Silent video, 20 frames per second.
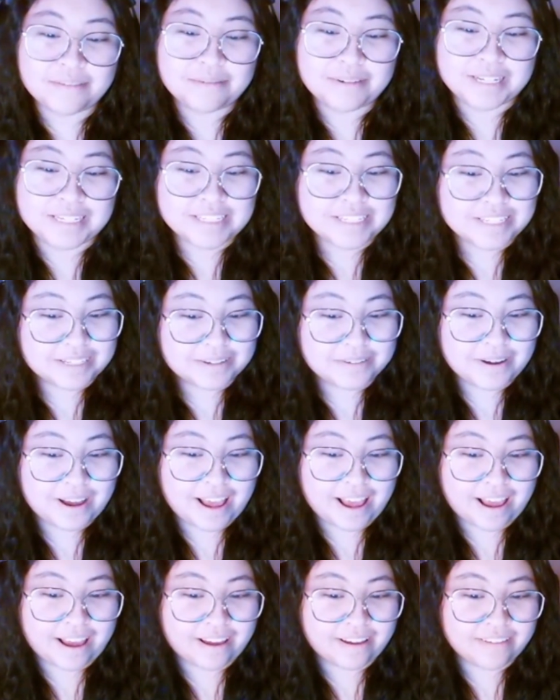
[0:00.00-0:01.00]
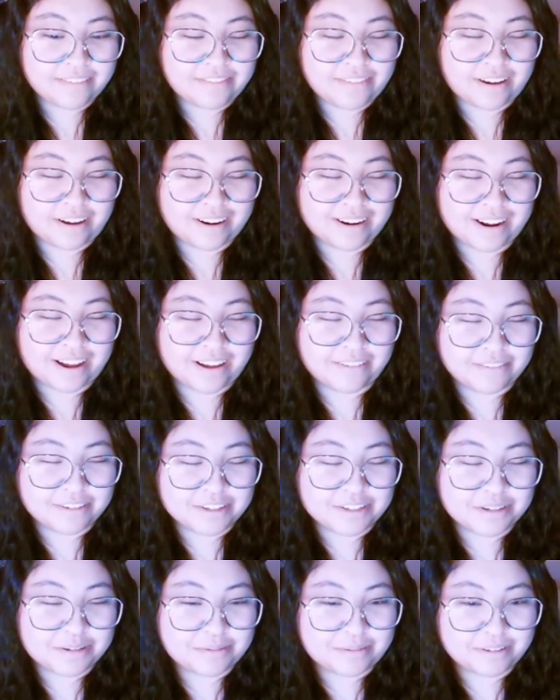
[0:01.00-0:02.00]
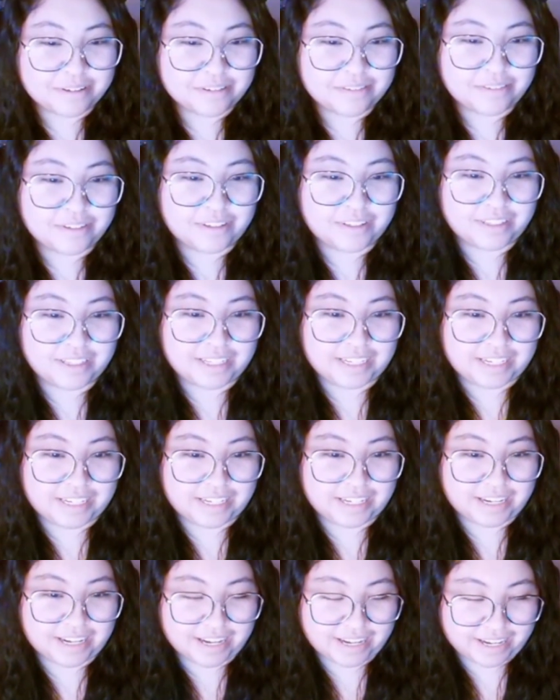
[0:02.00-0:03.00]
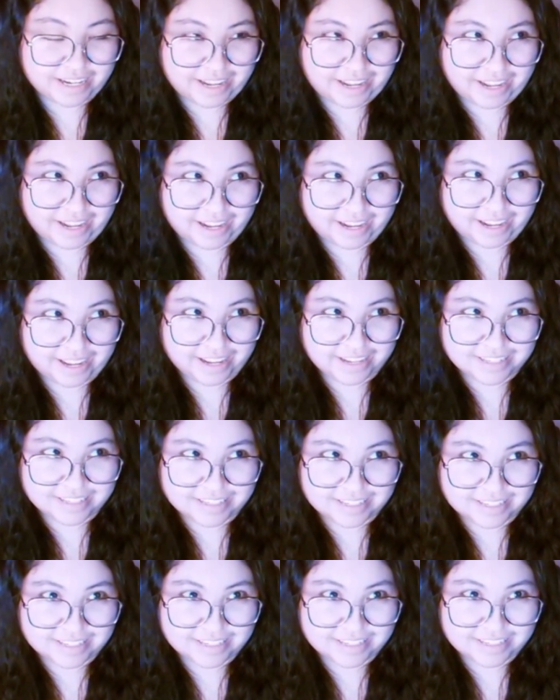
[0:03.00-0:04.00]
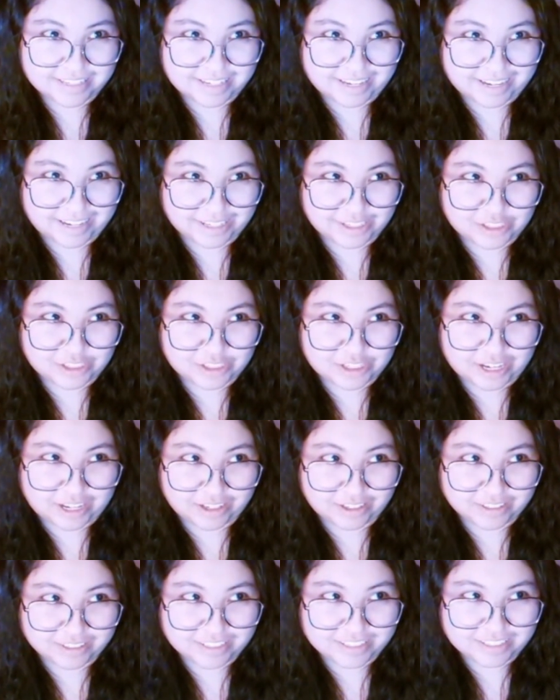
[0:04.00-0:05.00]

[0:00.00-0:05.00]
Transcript: we do have our ever so wonderful EASHL.